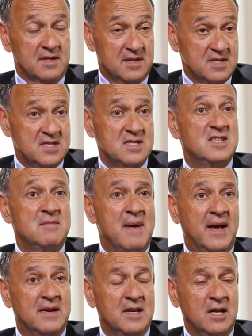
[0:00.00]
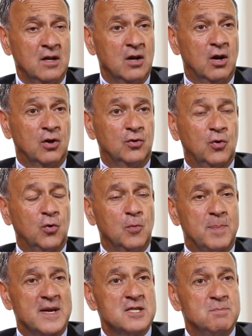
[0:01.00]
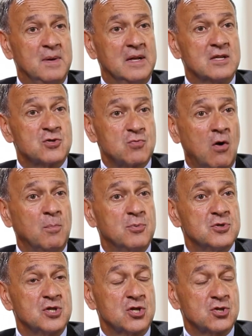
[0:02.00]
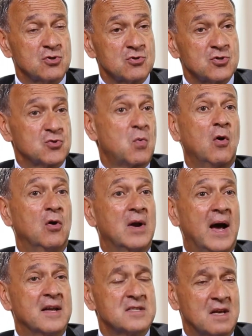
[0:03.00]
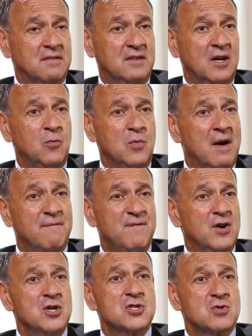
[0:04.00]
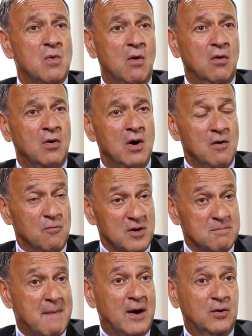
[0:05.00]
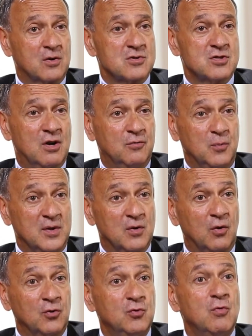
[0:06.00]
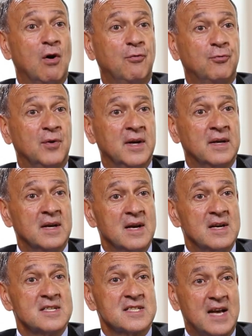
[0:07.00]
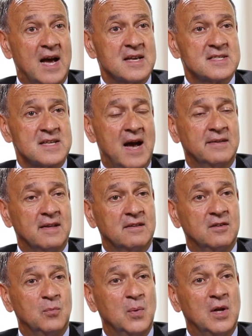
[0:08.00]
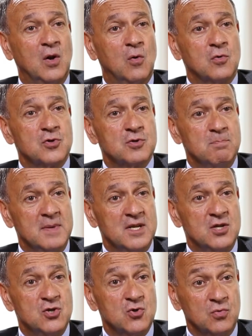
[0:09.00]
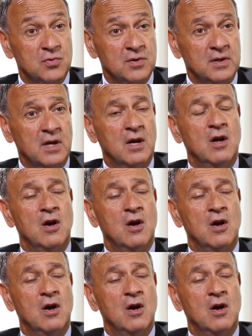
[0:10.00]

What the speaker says: This is demanding. The group has built strong positions, strong alliance. I think we are very strong with Microsoft, with our new offering, SkySight, that we launched mid-June.